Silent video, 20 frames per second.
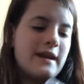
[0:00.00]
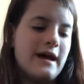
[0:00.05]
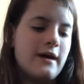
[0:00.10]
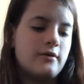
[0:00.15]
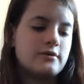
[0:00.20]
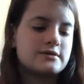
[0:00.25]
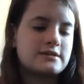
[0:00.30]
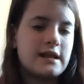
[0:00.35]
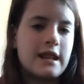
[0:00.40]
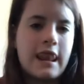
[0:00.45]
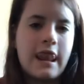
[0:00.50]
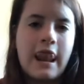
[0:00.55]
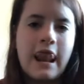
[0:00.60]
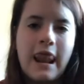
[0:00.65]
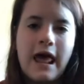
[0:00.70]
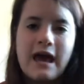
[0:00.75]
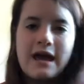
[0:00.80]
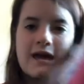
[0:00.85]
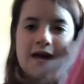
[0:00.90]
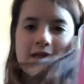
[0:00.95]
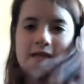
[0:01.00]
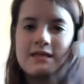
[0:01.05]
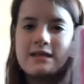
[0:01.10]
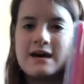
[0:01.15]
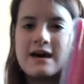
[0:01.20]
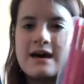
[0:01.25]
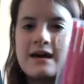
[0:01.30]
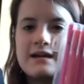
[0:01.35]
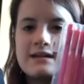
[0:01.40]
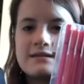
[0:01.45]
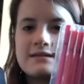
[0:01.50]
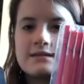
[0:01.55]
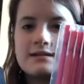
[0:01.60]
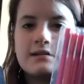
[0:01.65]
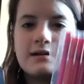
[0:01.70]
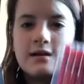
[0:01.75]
out like that.